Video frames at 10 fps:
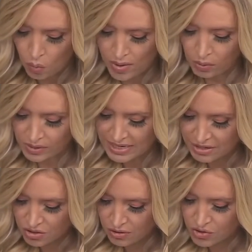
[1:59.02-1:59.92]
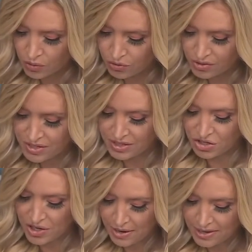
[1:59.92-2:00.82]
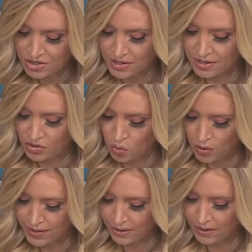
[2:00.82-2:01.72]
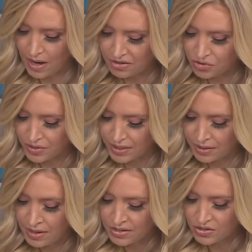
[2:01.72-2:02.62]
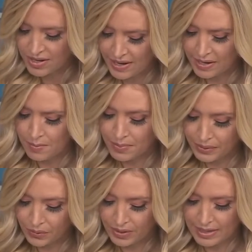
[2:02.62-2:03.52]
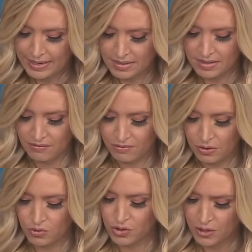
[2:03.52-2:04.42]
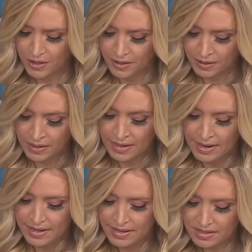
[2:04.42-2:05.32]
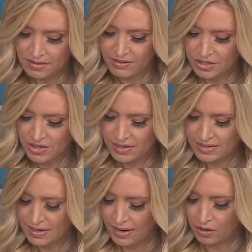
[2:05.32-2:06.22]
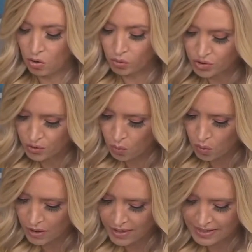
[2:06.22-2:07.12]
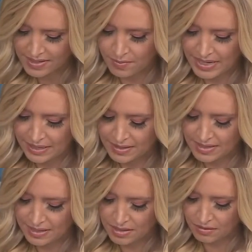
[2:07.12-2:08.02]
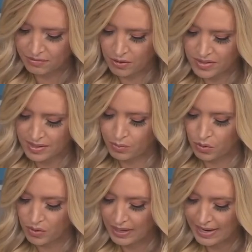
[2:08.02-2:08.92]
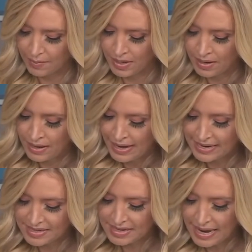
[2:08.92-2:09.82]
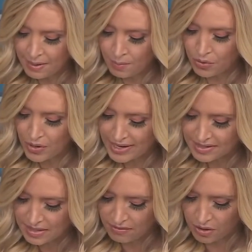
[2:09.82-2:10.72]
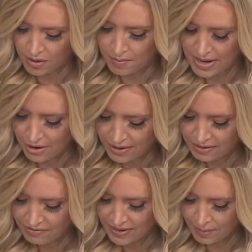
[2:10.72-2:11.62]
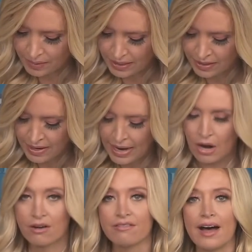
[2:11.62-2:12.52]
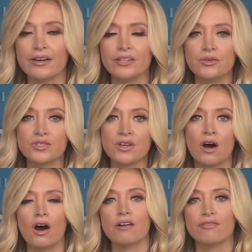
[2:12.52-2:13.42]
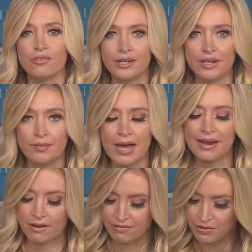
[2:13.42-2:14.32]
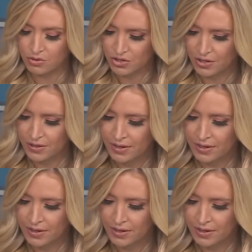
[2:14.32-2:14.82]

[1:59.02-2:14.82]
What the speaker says: We will teach our children to cherish and adore their country so can build its future. This vision is not a culture war, as the media seeks to falsely proclaim. It's an embrace of our American family, our values, our freedom, and our future.